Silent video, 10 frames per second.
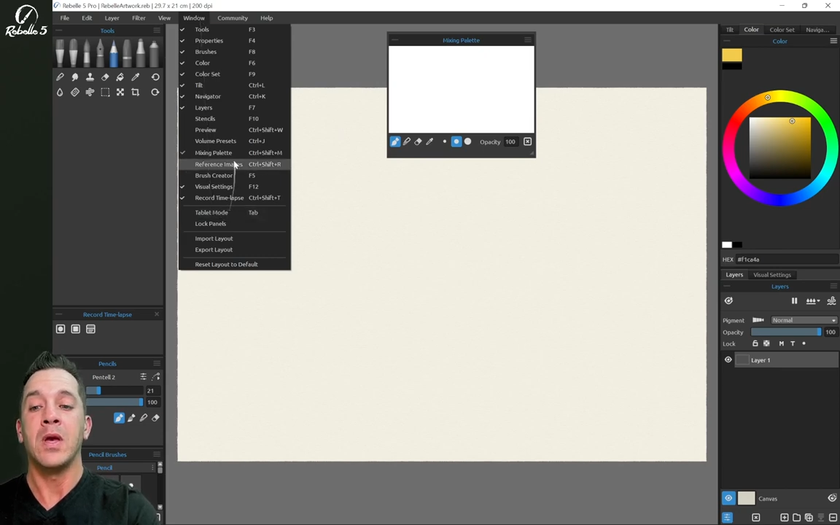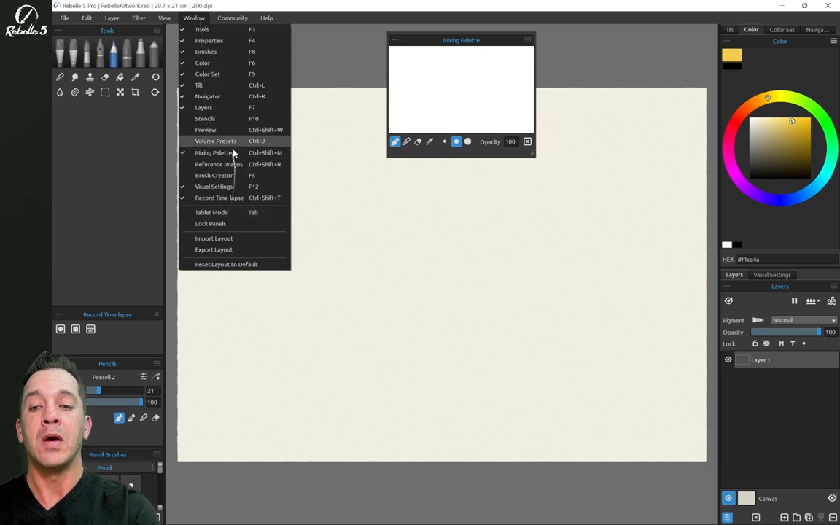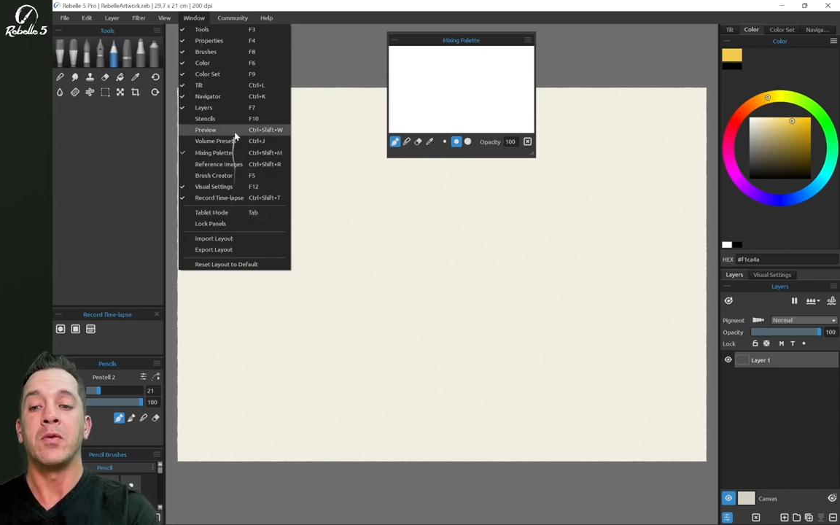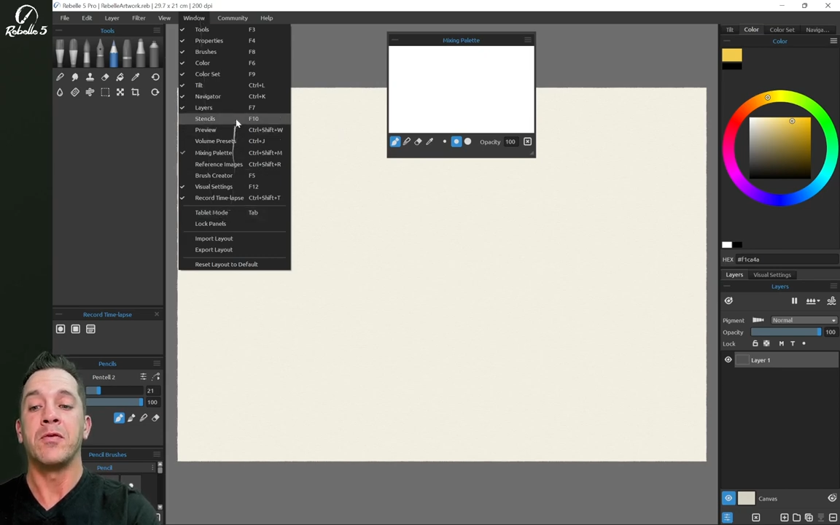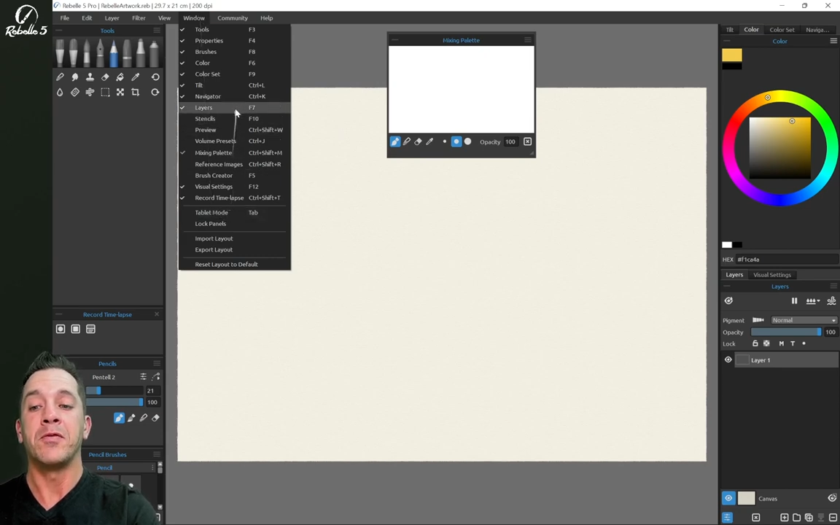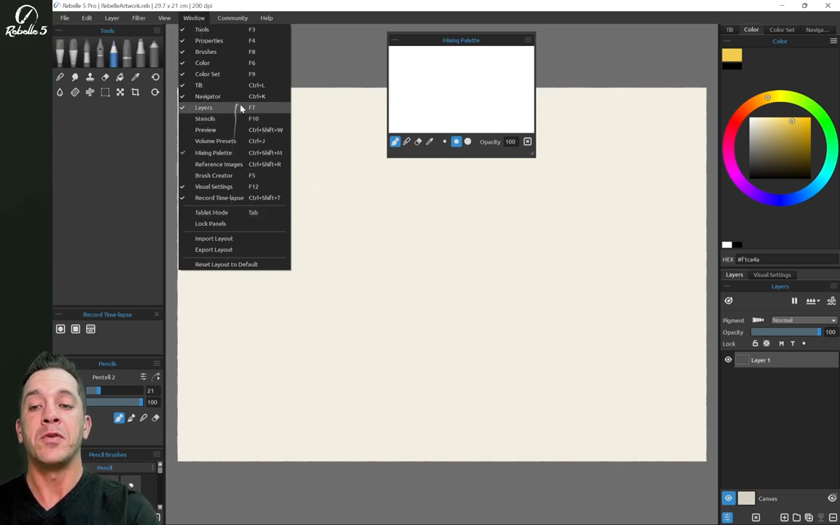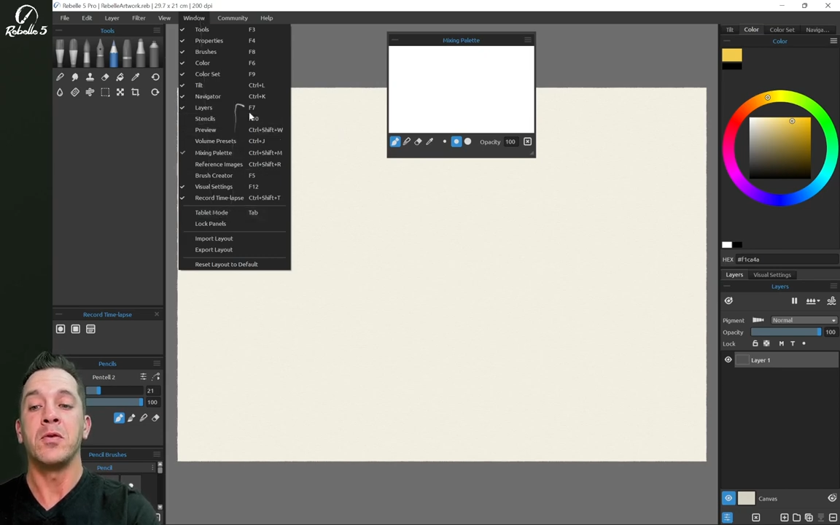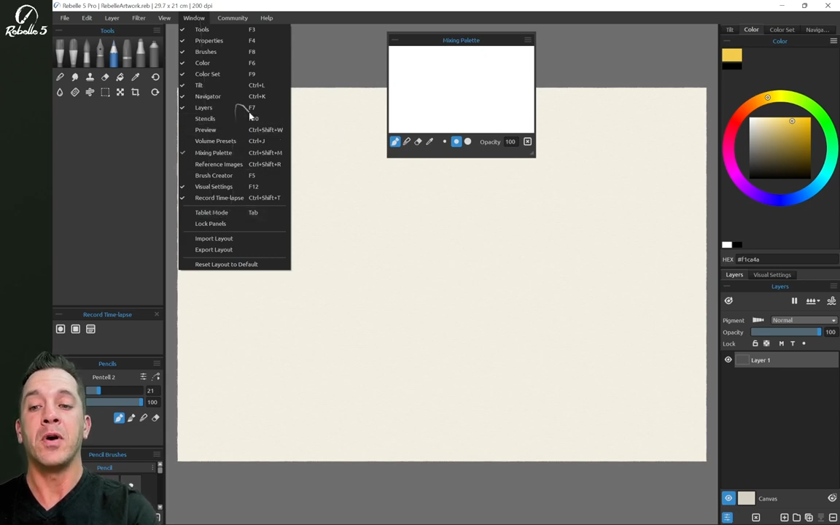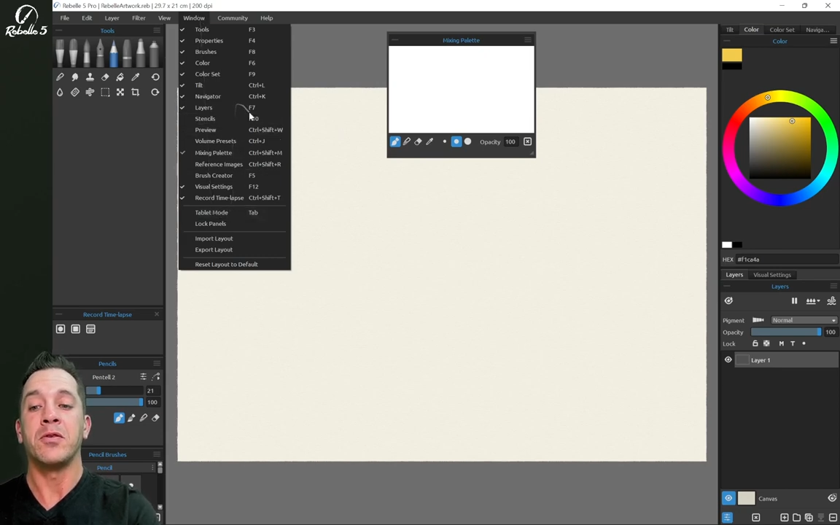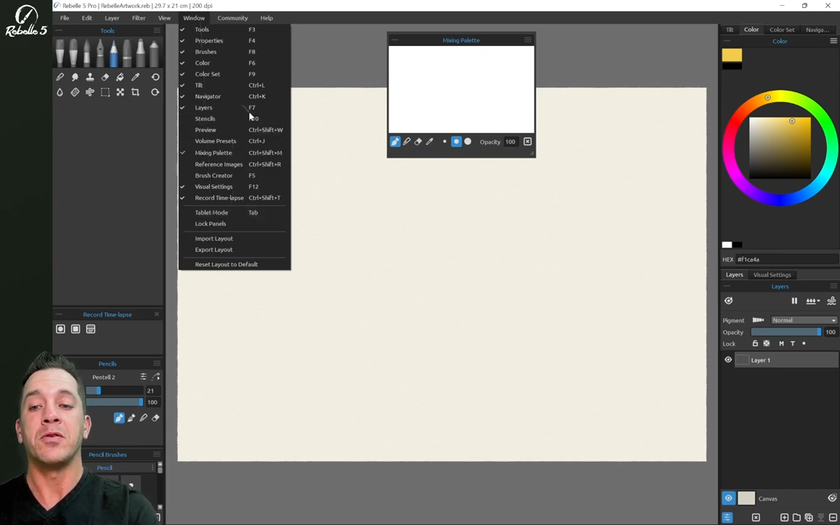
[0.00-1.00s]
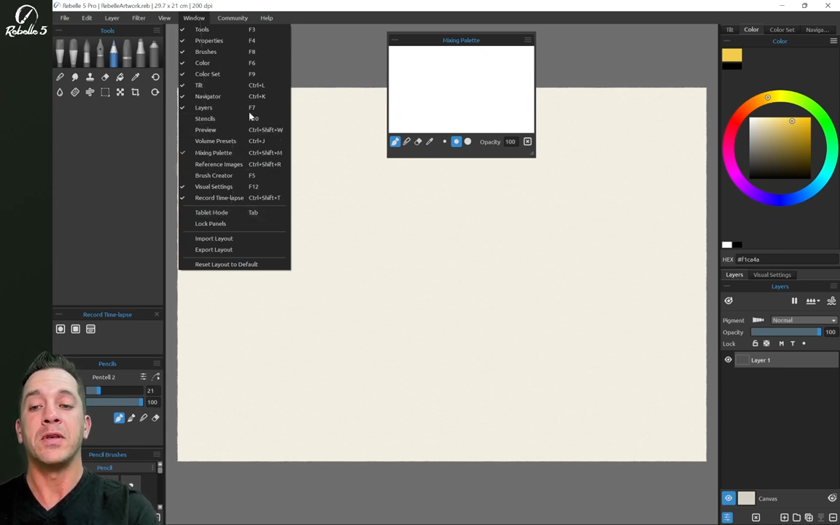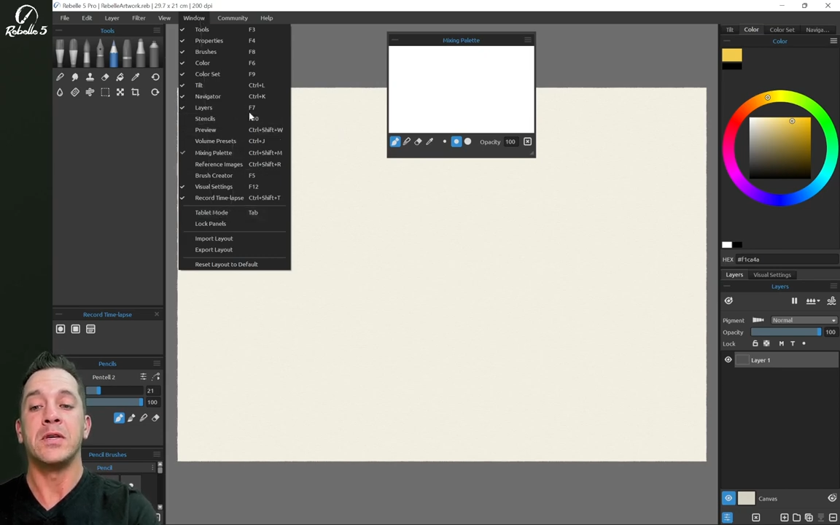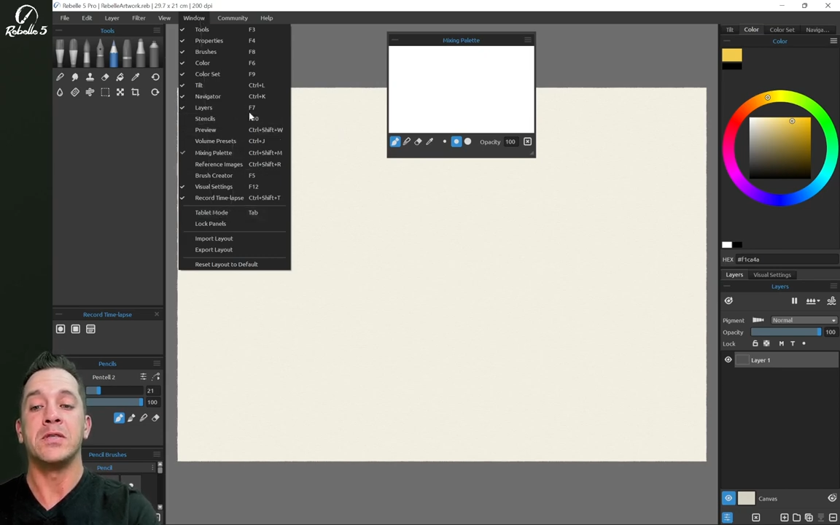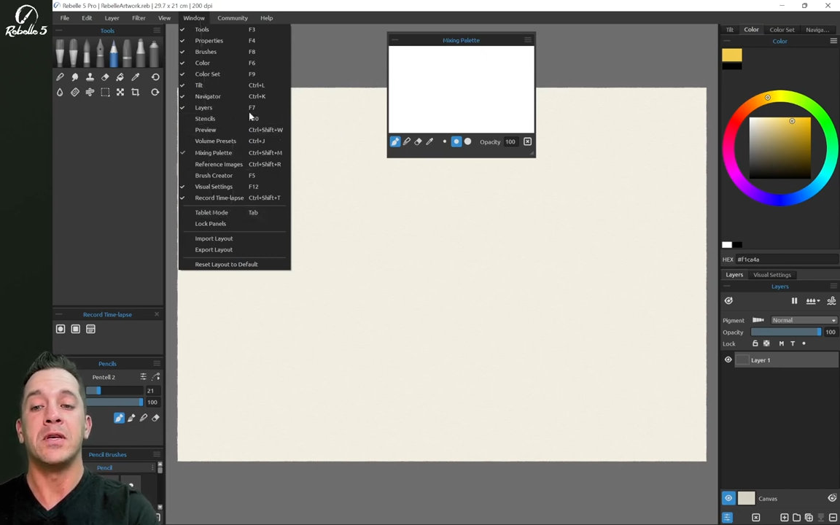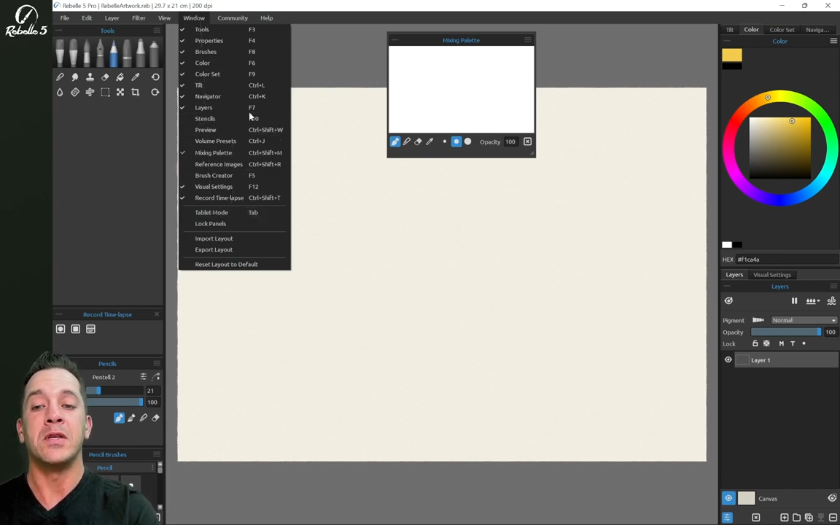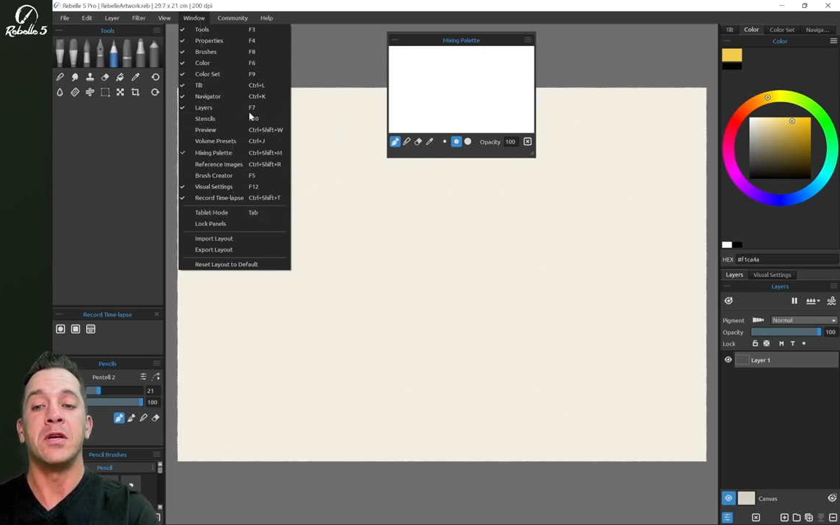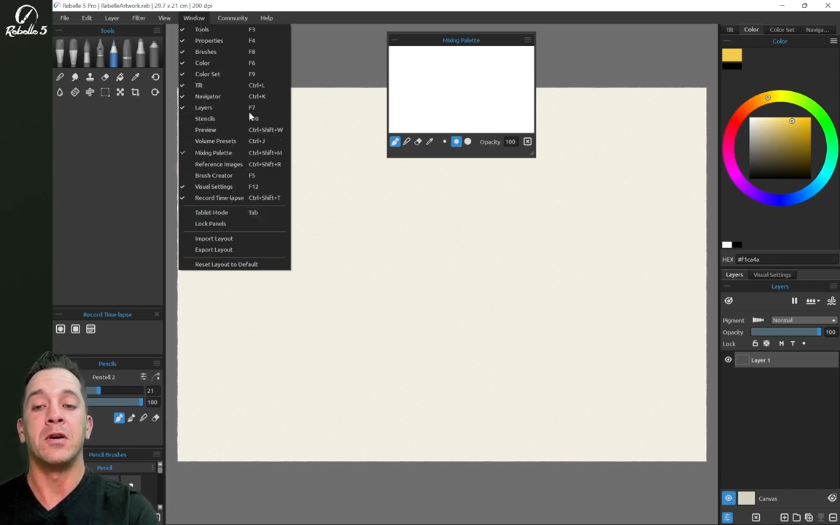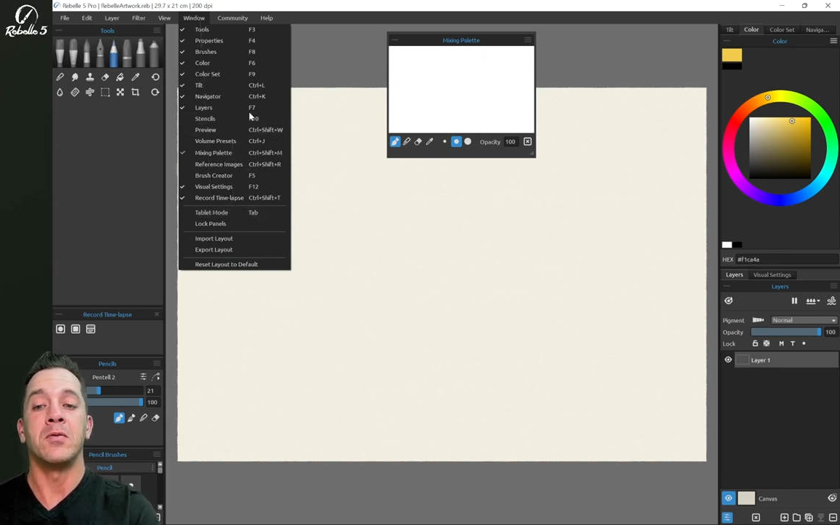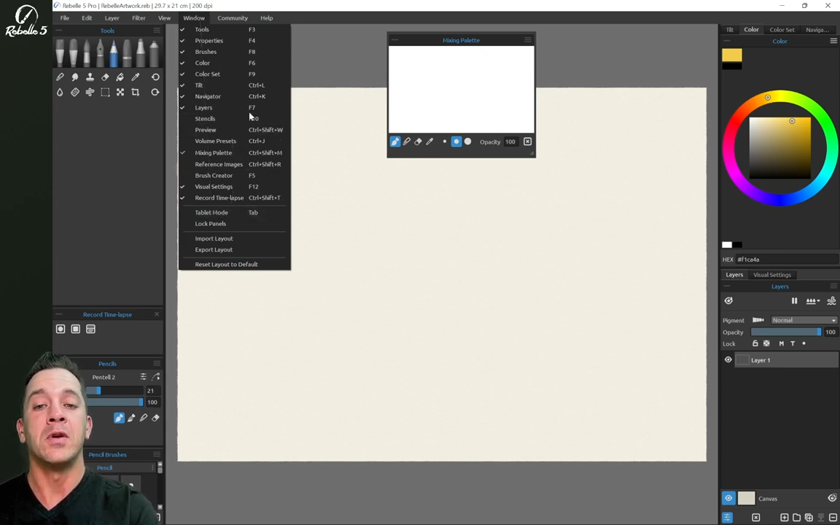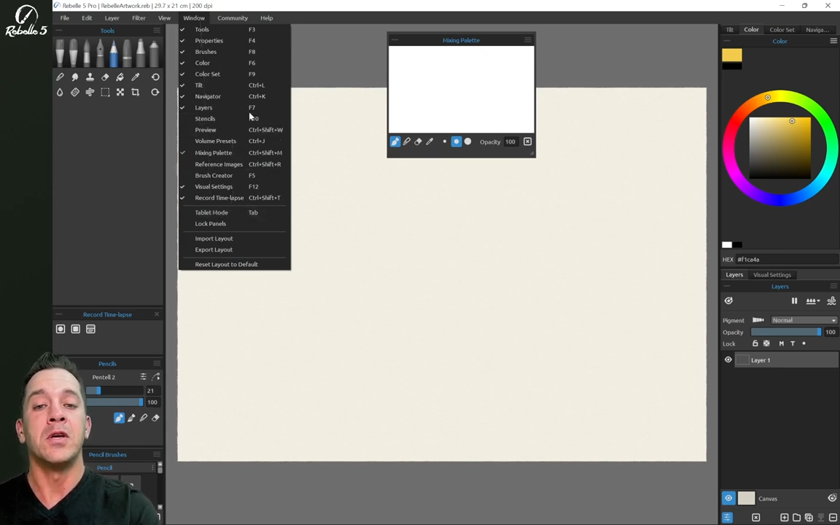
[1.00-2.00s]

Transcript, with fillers: and we have a few other things in here.